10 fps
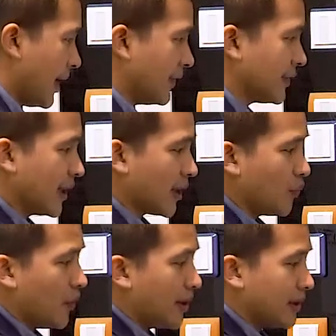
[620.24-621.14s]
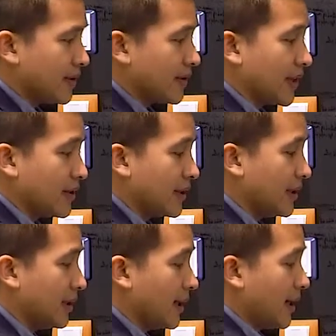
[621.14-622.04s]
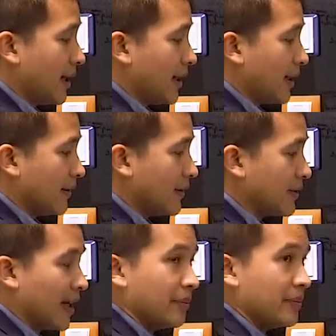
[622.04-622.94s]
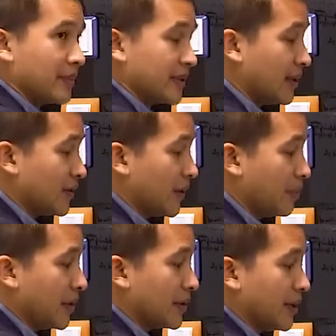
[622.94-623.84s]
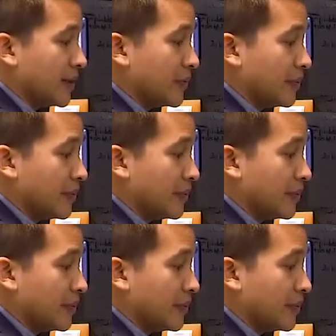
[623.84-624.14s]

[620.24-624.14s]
And the second one is essentially the same sensor, but it's